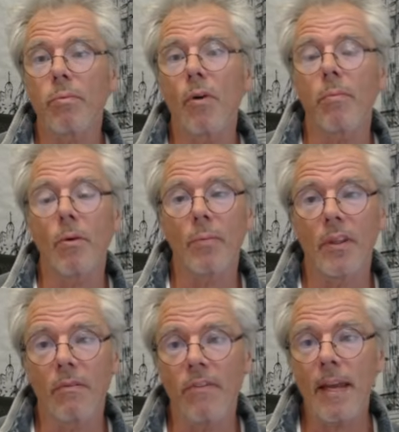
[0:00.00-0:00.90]
a problem
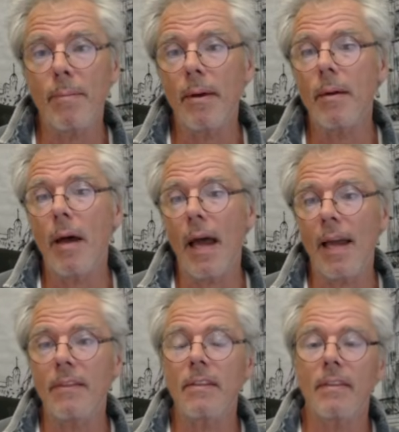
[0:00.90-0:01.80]
with the vapor
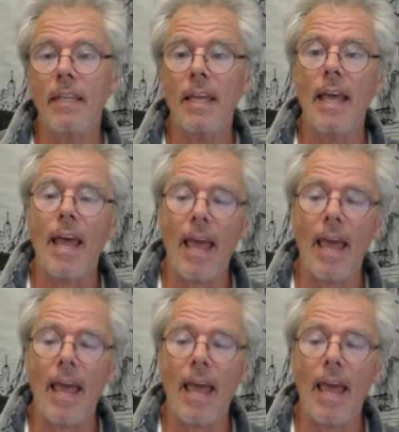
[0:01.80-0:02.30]
and the